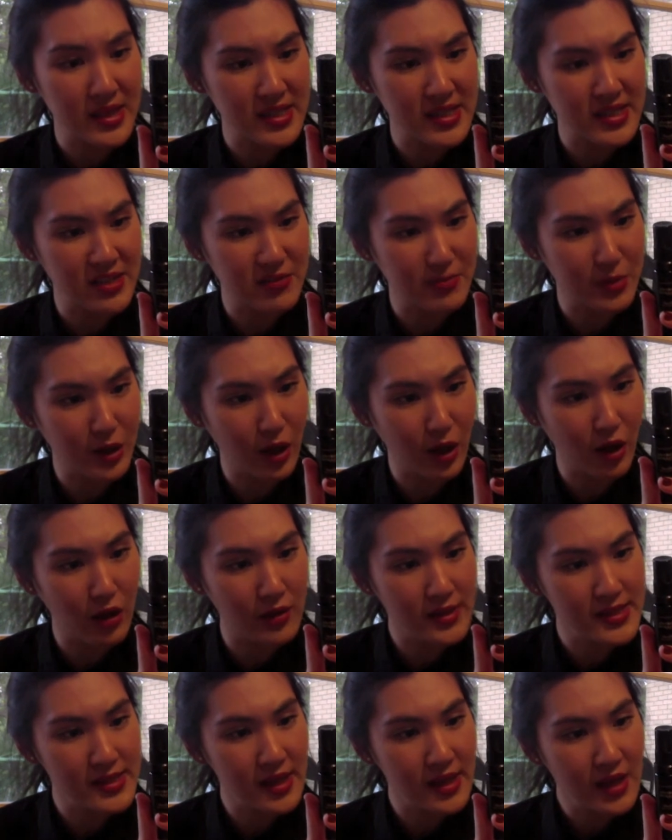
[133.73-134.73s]
it was a
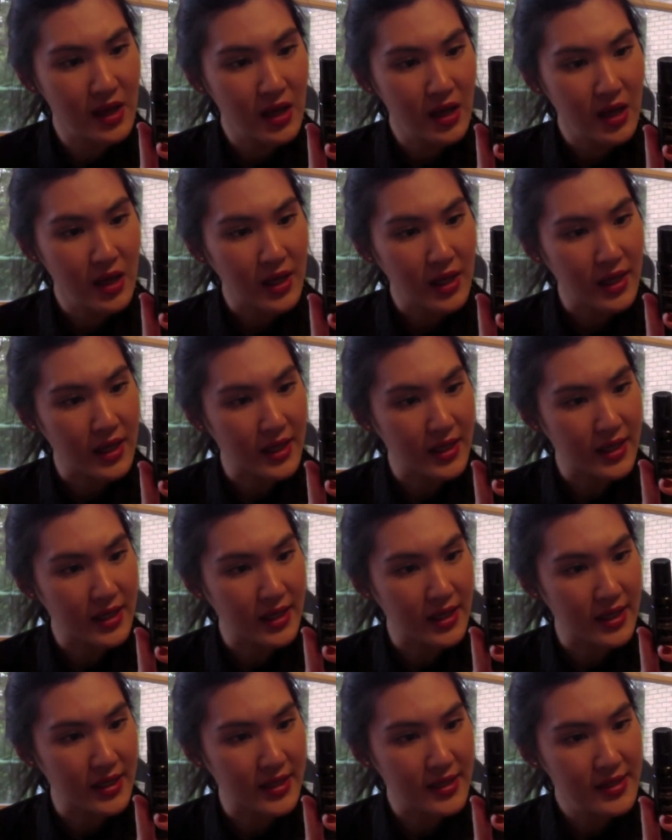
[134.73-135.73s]
free sample.
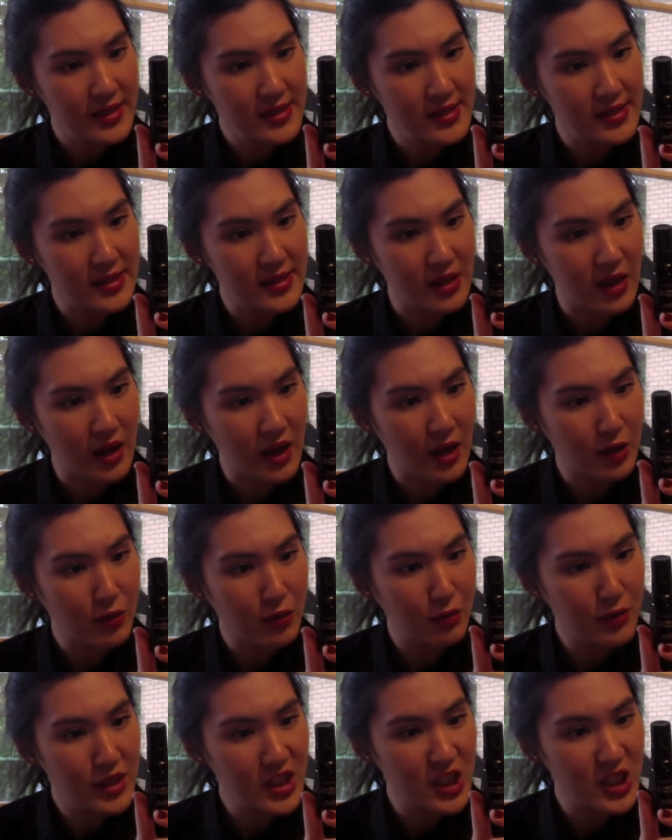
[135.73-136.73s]
And these things are
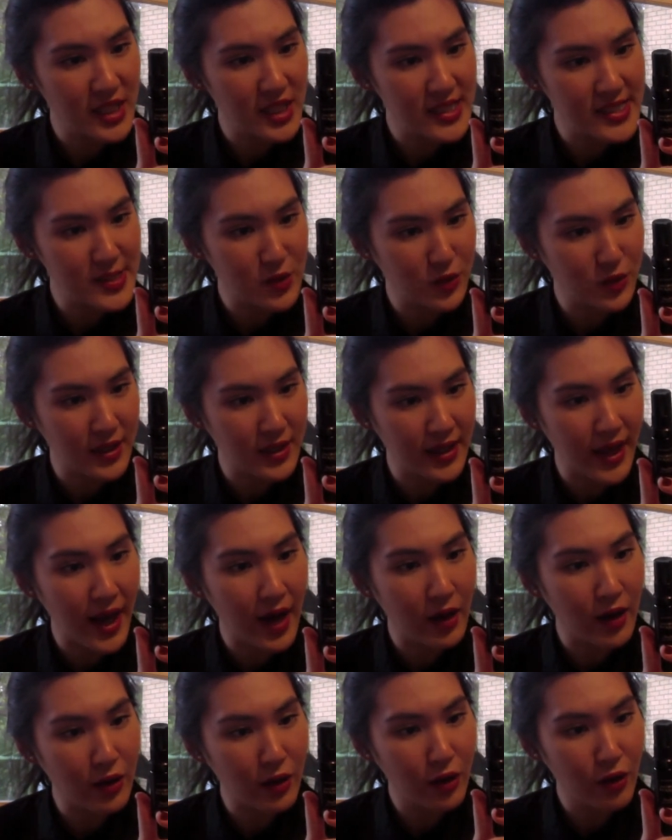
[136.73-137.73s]
apparently usually really
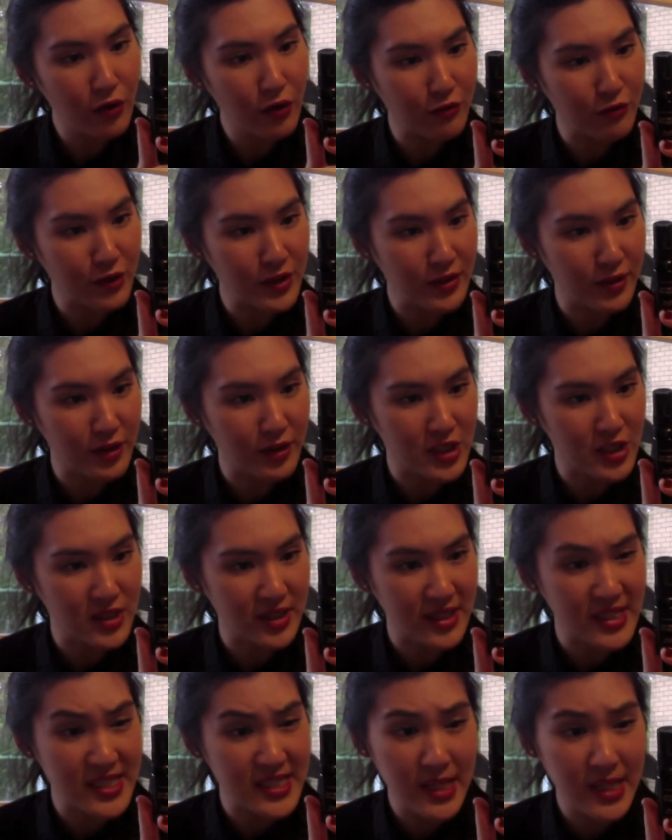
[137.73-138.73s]
expensive because
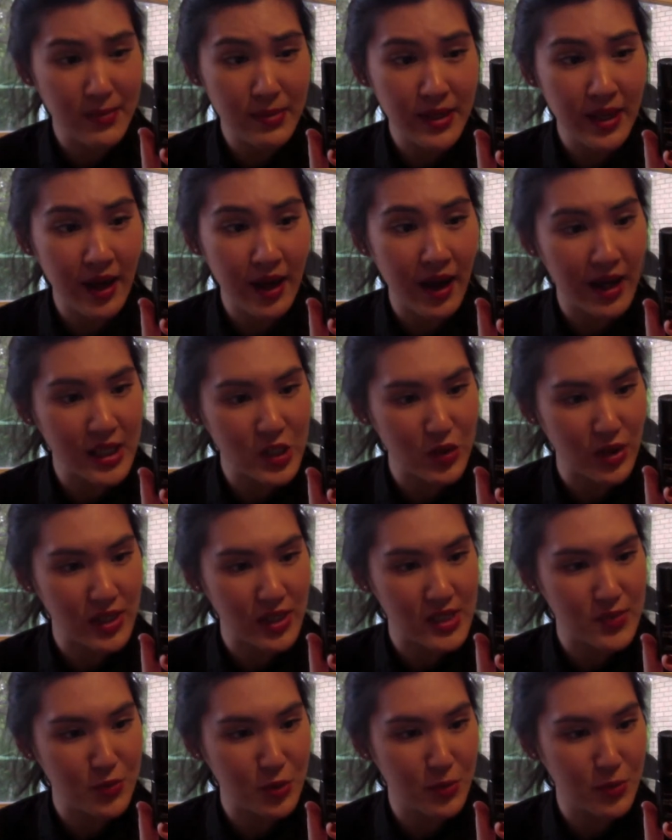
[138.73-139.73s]
it
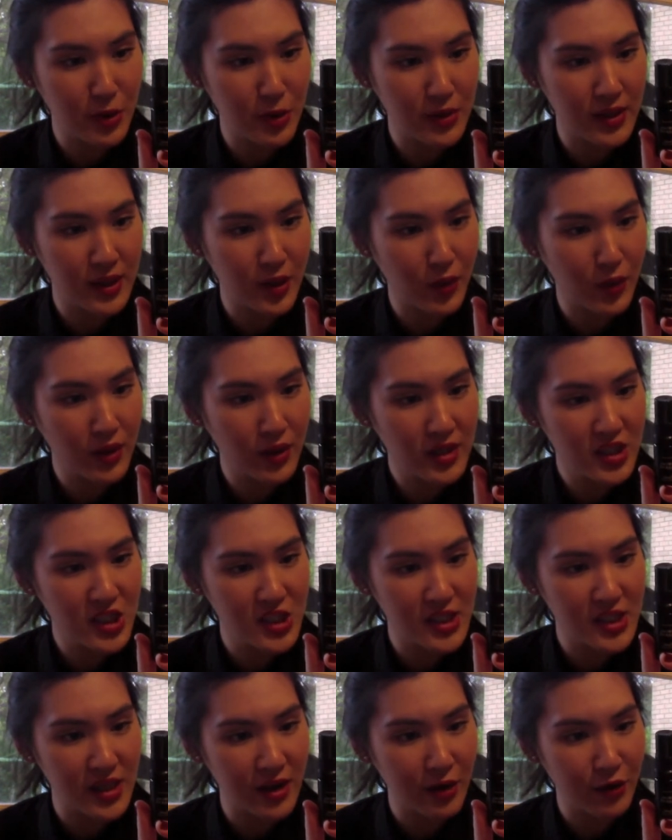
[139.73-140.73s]
is a rich
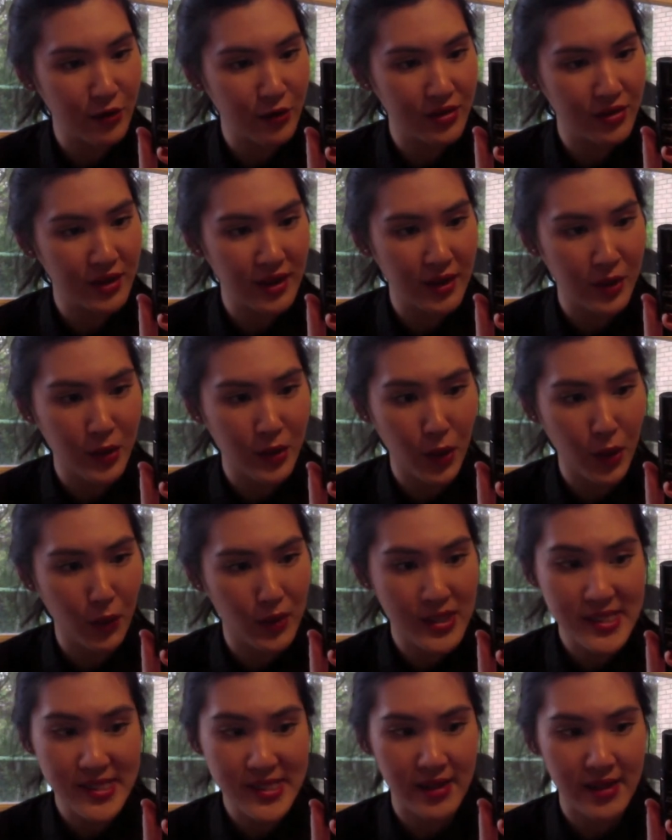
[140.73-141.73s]
and silky
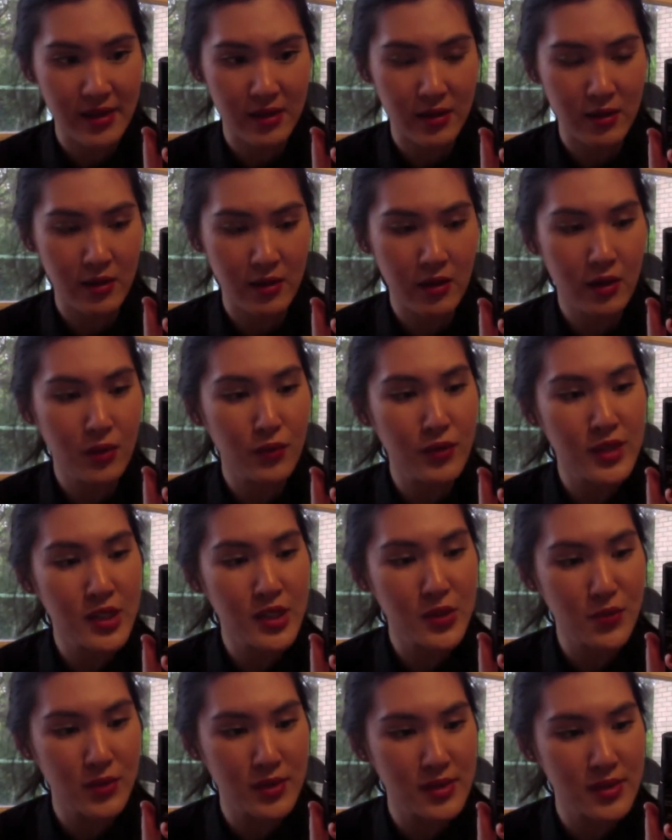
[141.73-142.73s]
alcohol-free lotion that
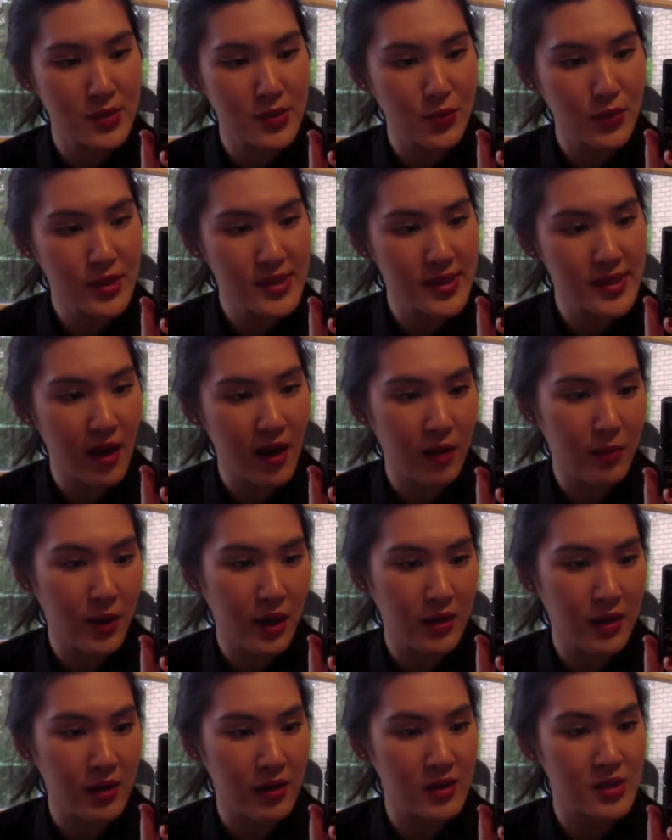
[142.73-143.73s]
deeply hydrates,
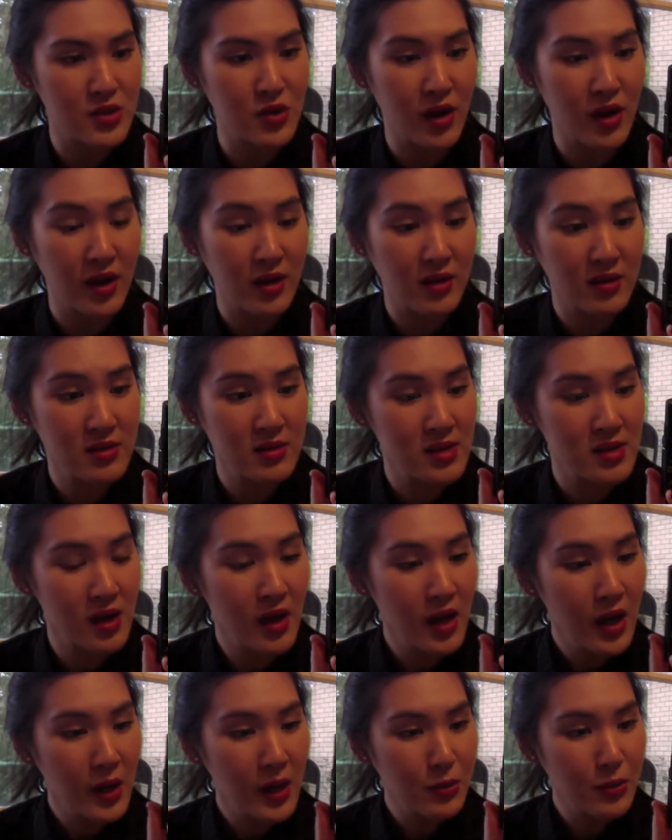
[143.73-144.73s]
promoting quenched,
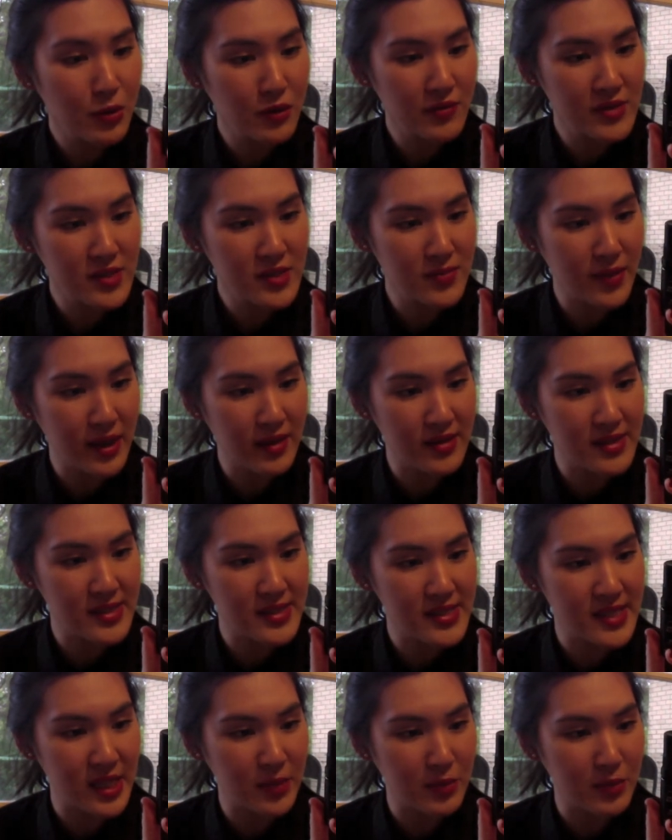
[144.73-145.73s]
healthy and glowing
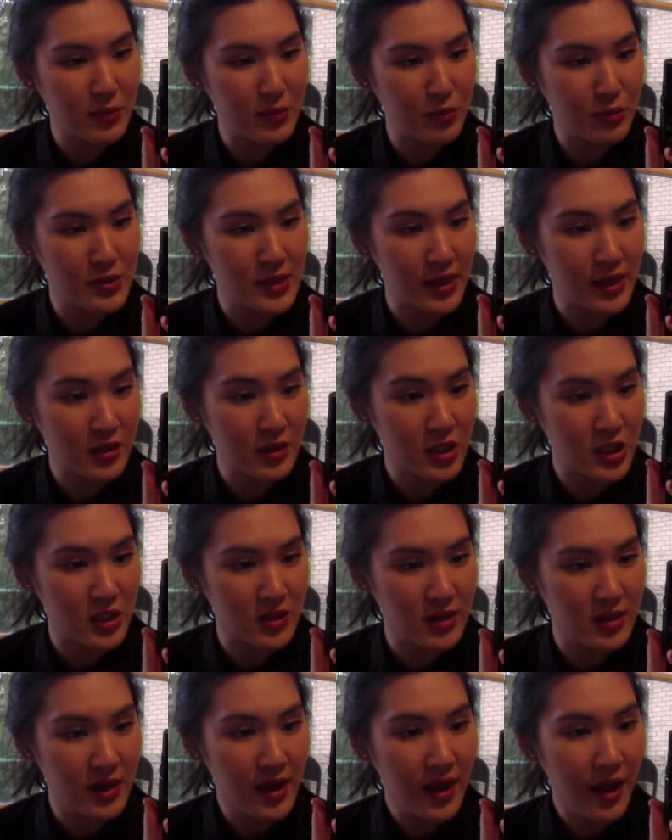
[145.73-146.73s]
skin, enriched with
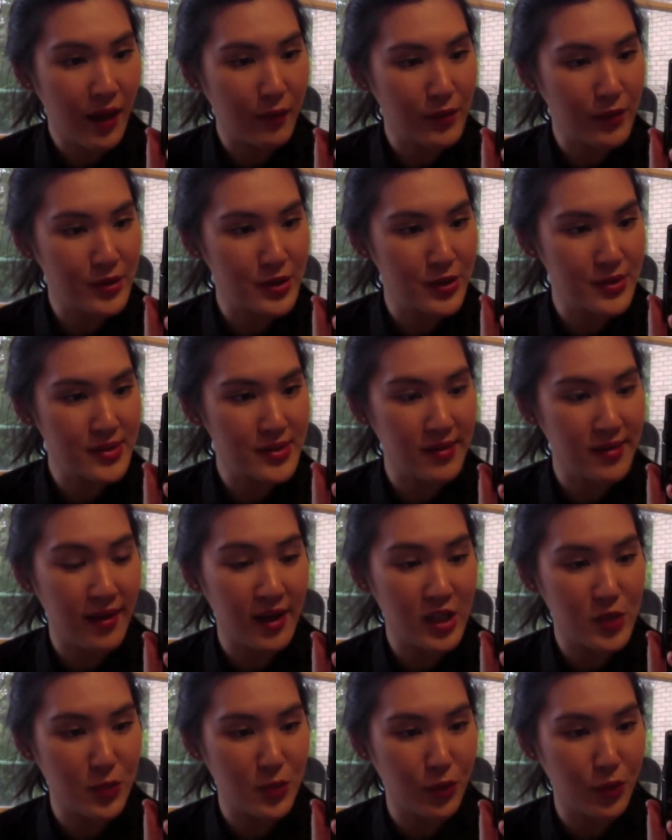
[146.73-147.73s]
Swiss alpine
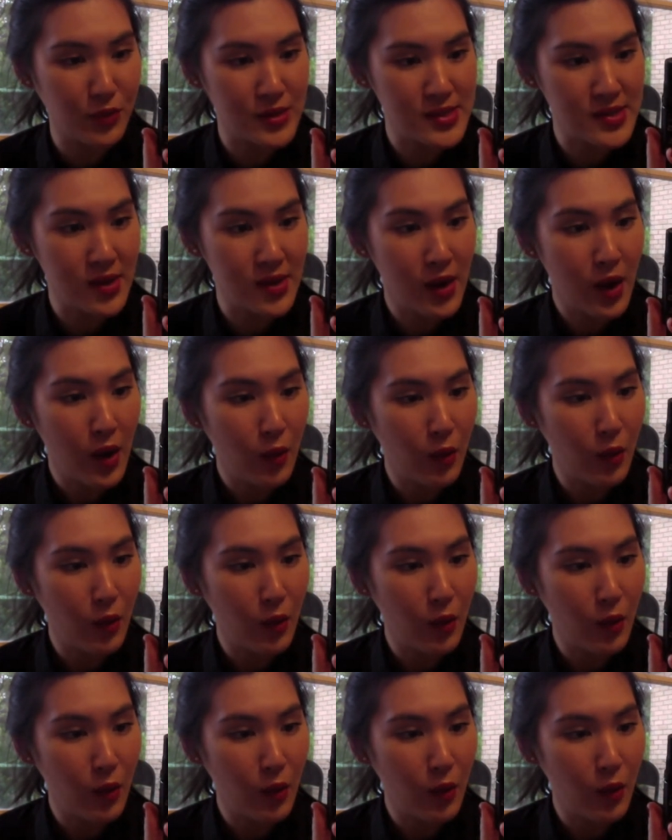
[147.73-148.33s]
extracts,